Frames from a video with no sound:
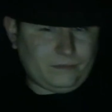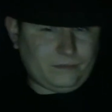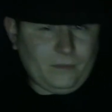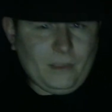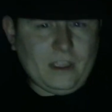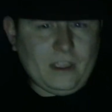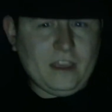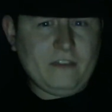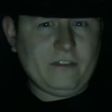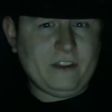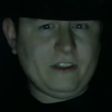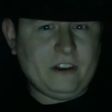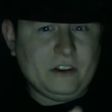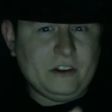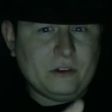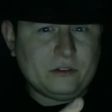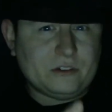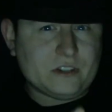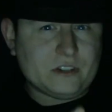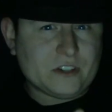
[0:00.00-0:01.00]
if in
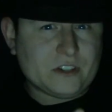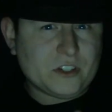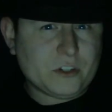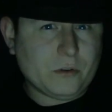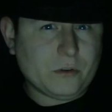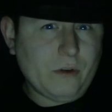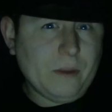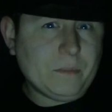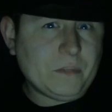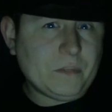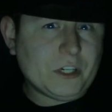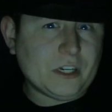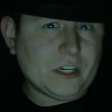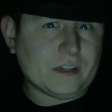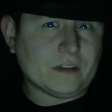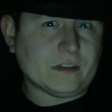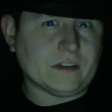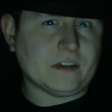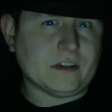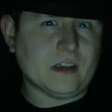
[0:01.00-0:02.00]
your
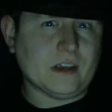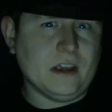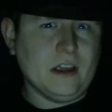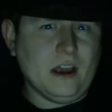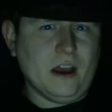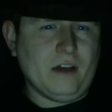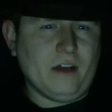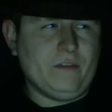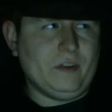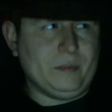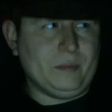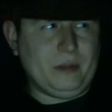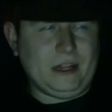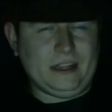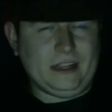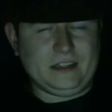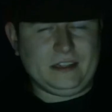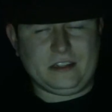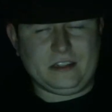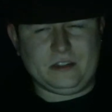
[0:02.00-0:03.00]
descriptions of the
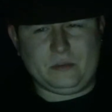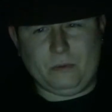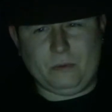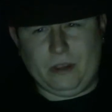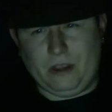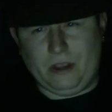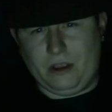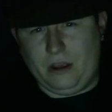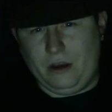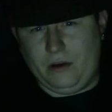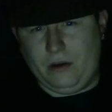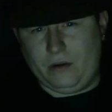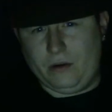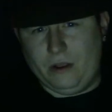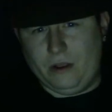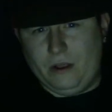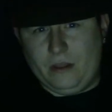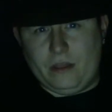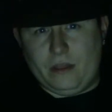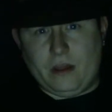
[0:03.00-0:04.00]
places we go,
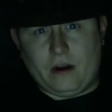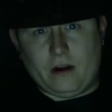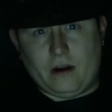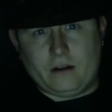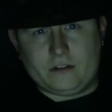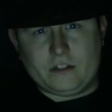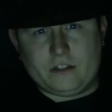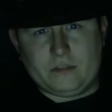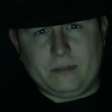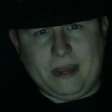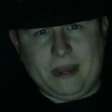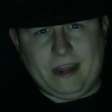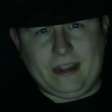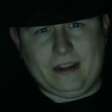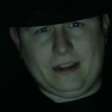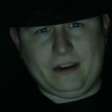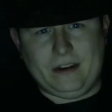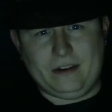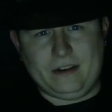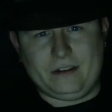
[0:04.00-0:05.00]
there are
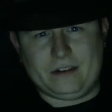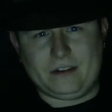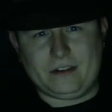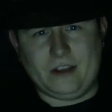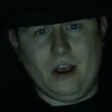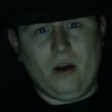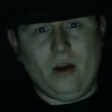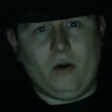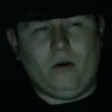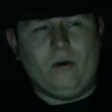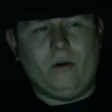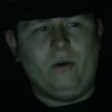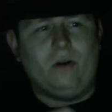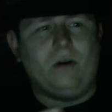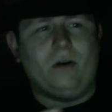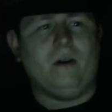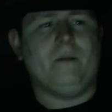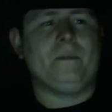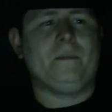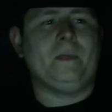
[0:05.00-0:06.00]
spiders, or
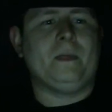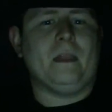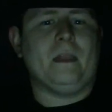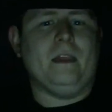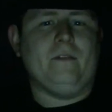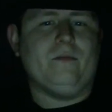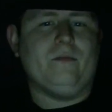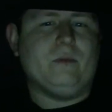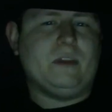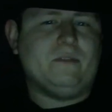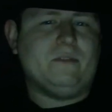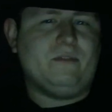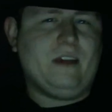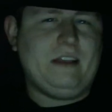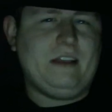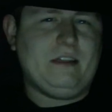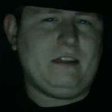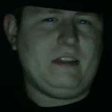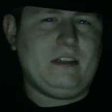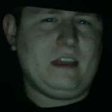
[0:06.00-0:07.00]
if we
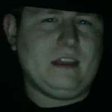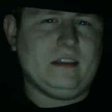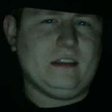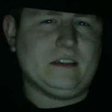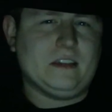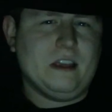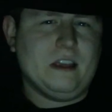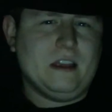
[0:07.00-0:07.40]
fight things